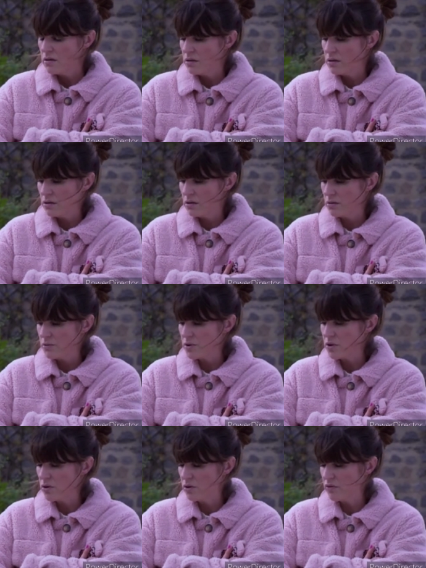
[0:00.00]
I'm
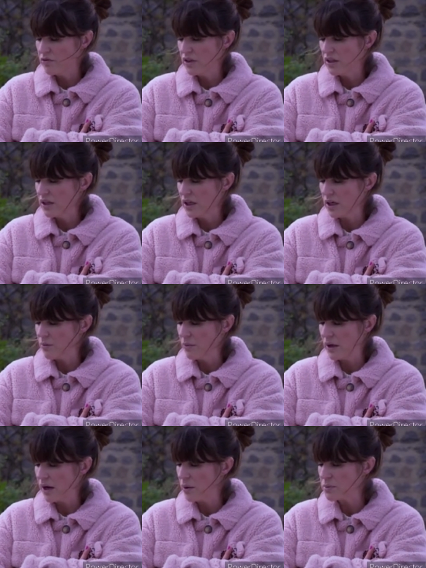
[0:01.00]
starting to feel like I
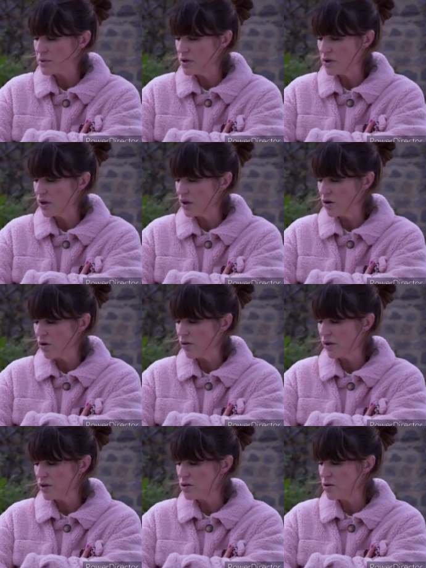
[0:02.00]
meant absolutely
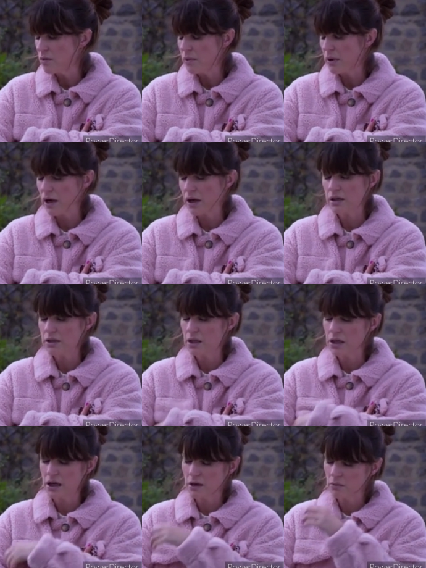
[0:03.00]
nothing to him. I can't tell you